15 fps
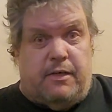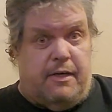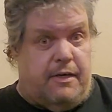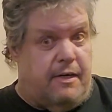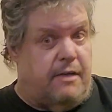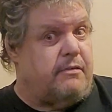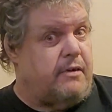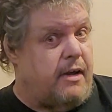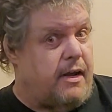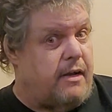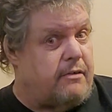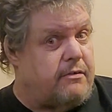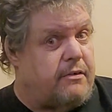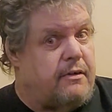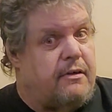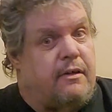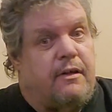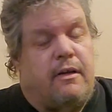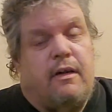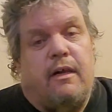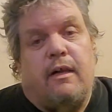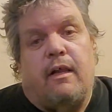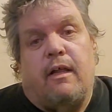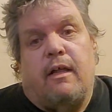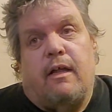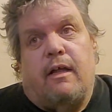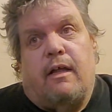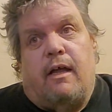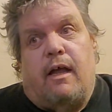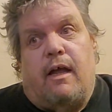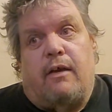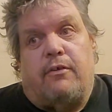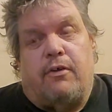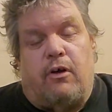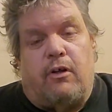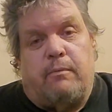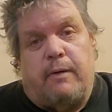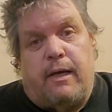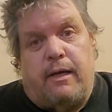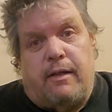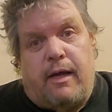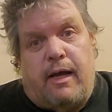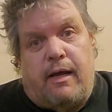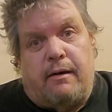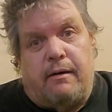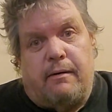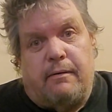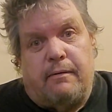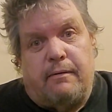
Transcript: of these necks and told me that,